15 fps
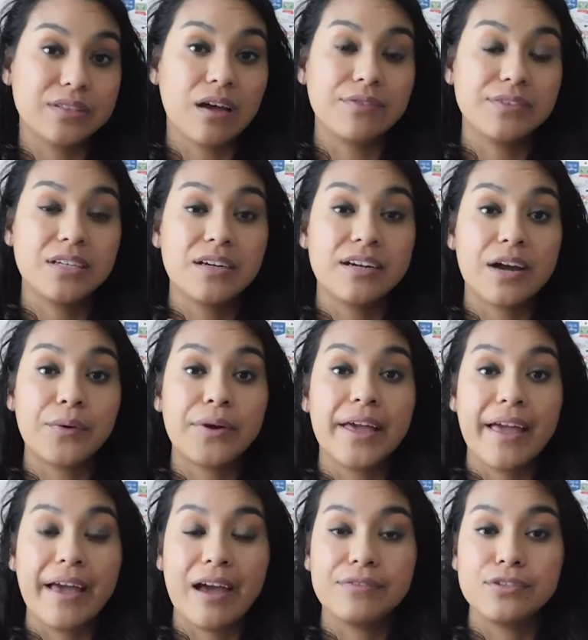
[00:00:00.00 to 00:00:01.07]
often an hour and a
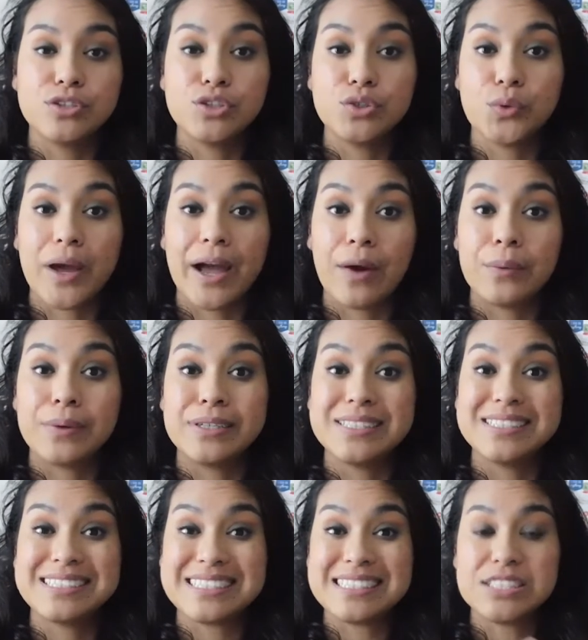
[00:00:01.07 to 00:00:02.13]
half to 2
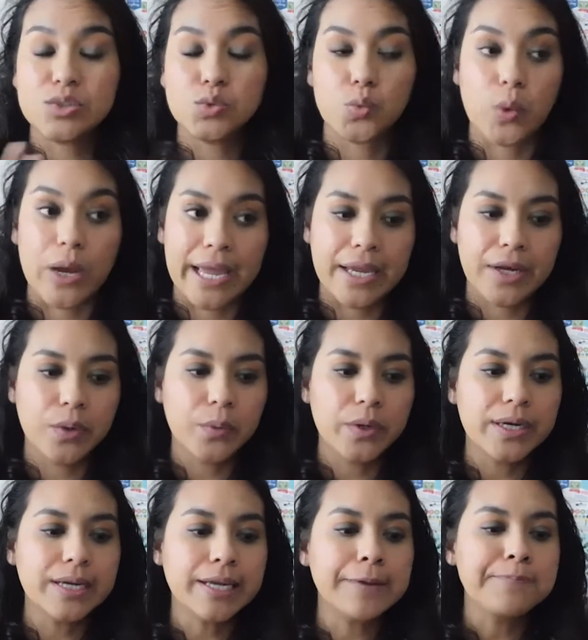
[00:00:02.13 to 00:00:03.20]
hours each way to
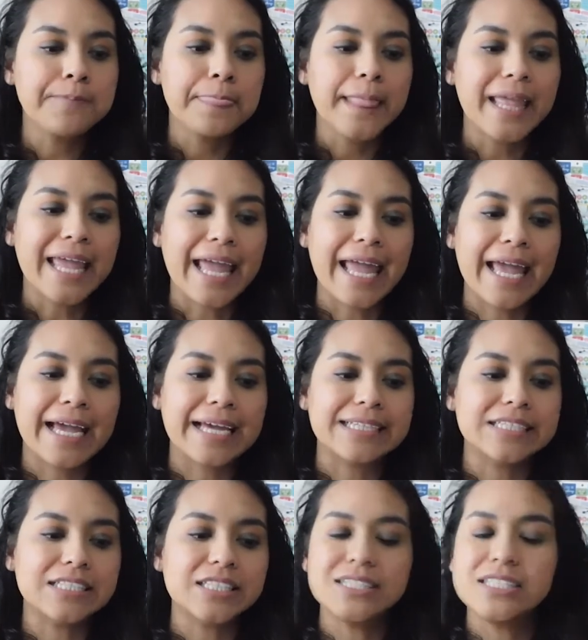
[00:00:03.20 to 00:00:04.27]
work.
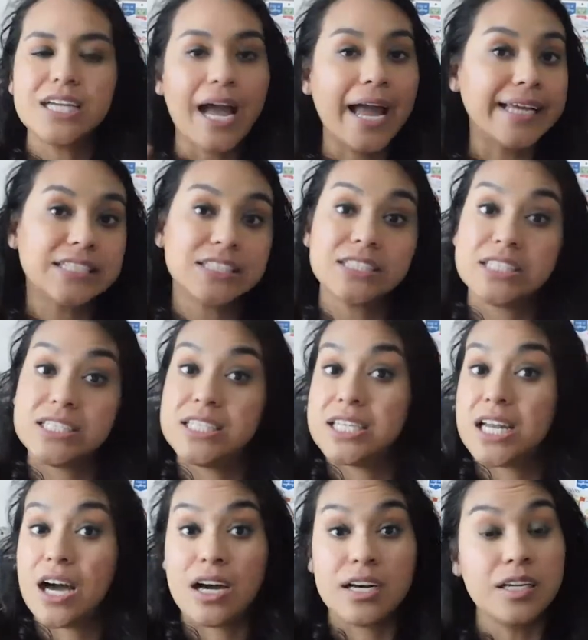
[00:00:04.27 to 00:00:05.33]
And I just
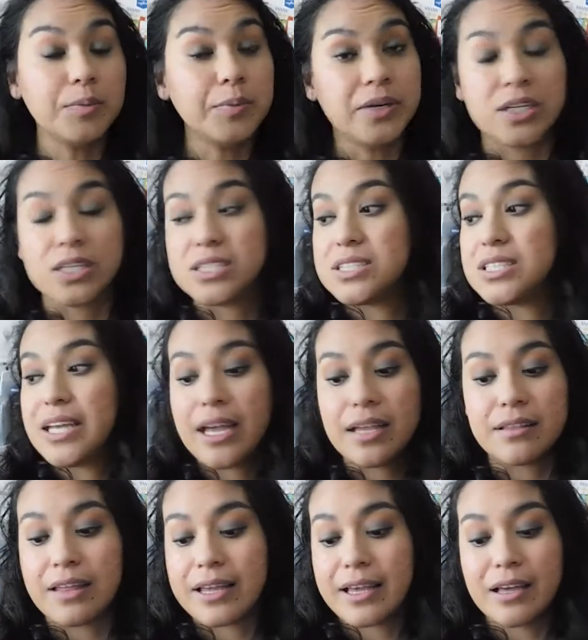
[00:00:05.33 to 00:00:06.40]
needed audiobooks.
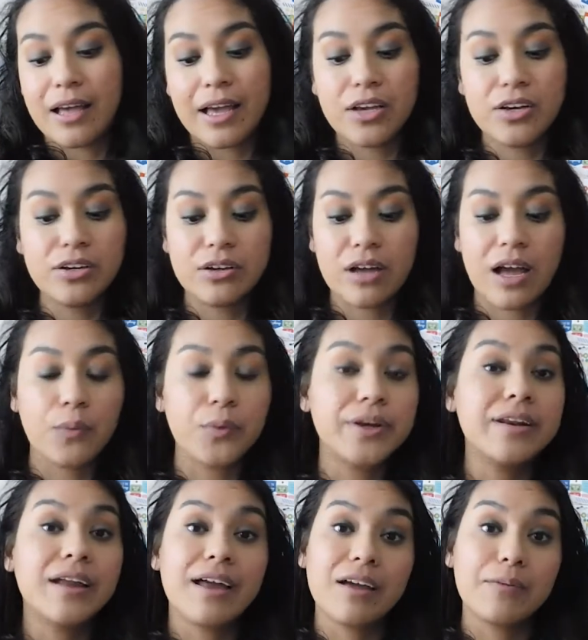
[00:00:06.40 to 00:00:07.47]
I would
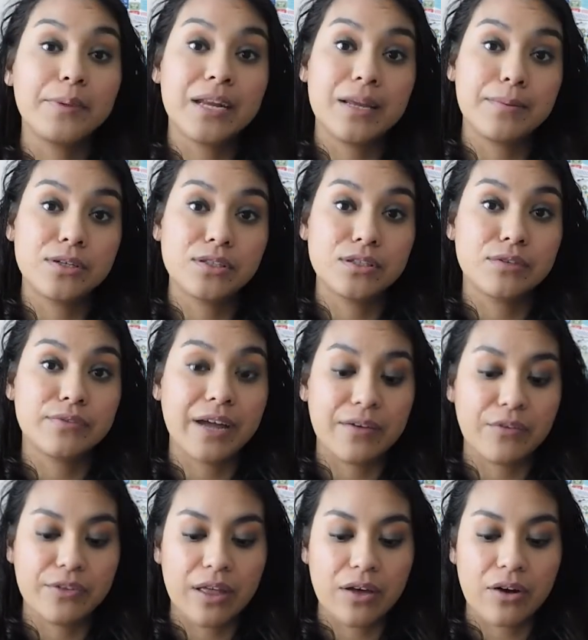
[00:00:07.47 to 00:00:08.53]
not have been able to
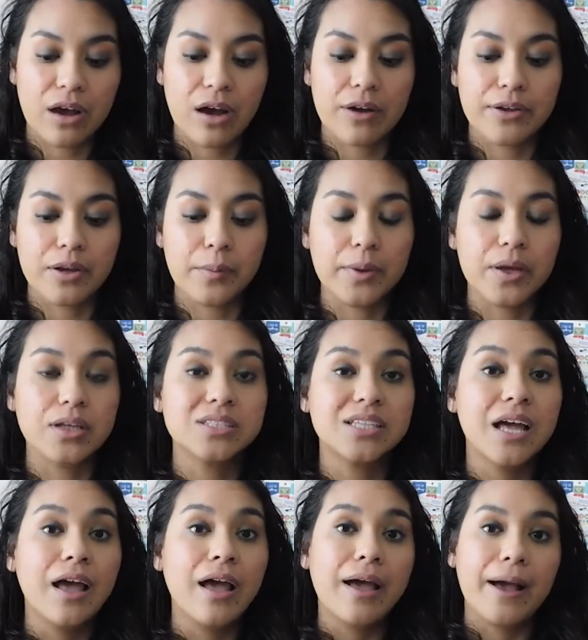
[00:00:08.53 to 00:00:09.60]
survive without audiobooks.
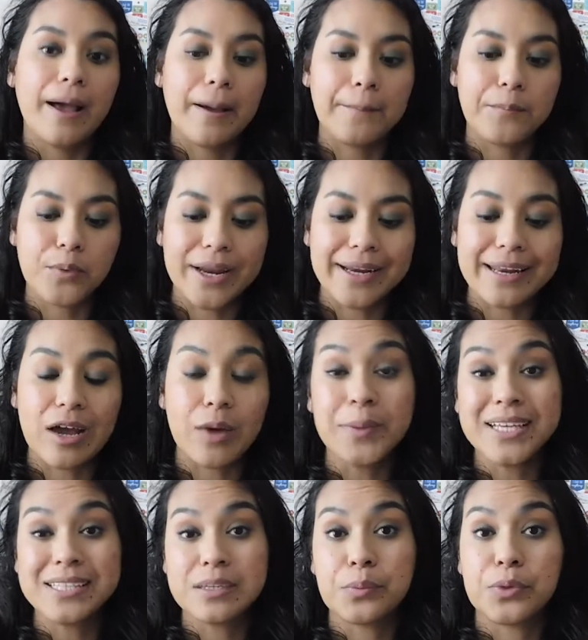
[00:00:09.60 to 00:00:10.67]
Right now,
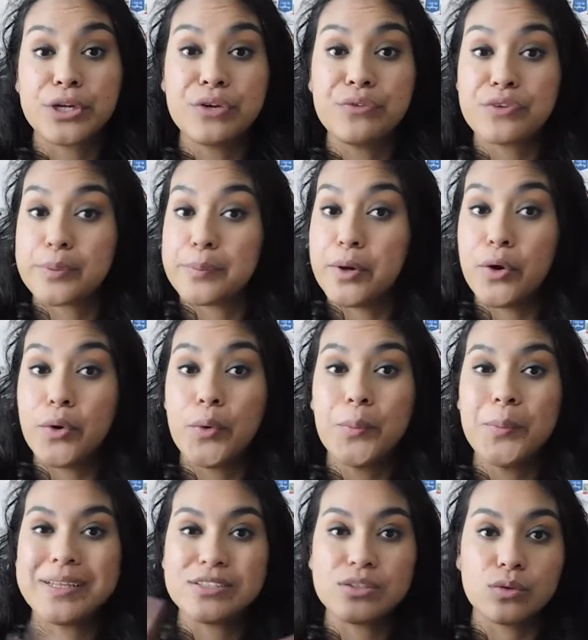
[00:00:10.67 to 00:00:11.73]
because I'm working from
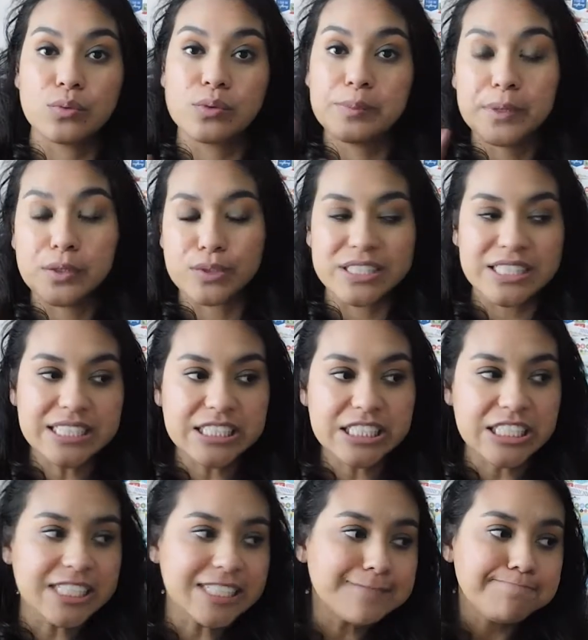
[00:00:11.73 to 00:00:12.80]
home, it's all remote
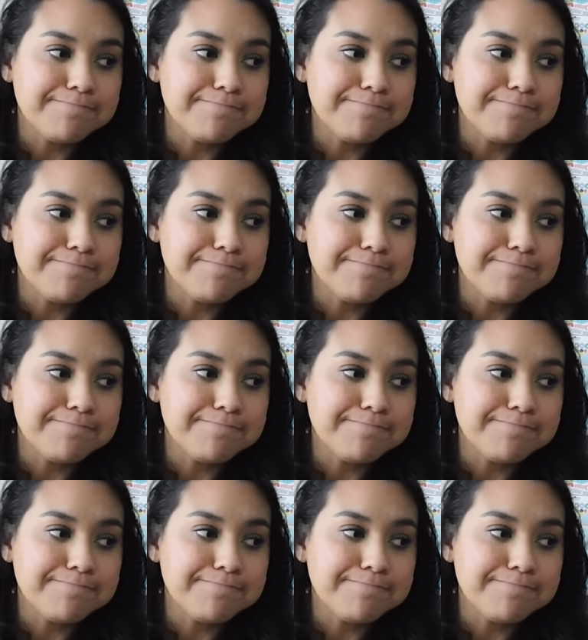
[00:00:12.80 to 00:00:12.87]
teaching.